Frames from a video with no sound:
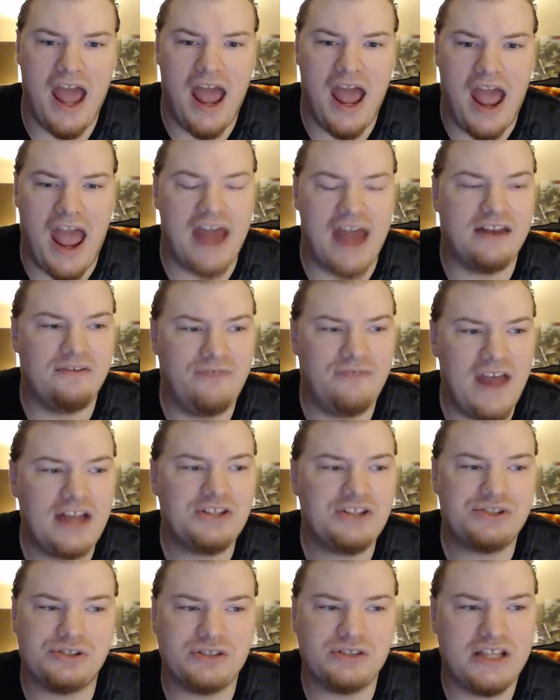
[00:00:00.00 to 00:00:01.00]
And
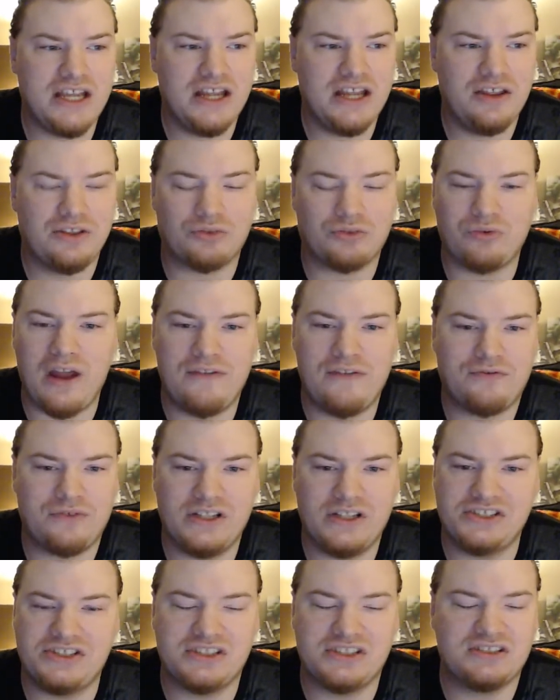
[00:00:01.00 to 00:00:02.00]
eventually, the
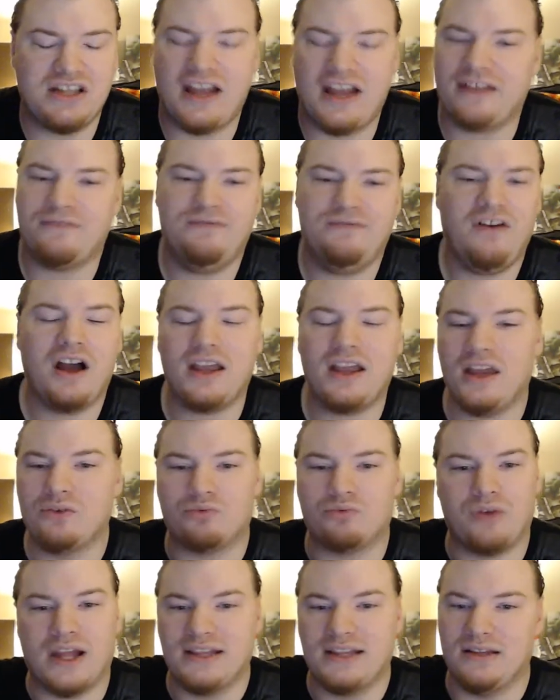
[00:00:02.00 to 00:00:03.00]
referee's just like, fucking
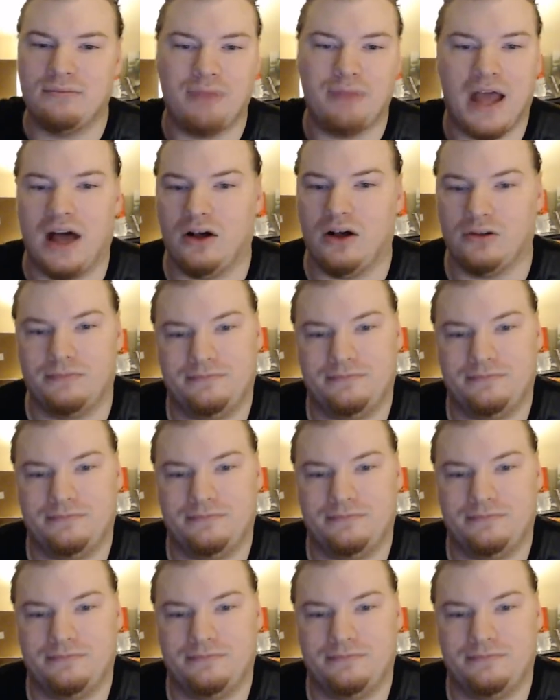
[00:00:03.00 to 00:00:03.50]
ring the bell.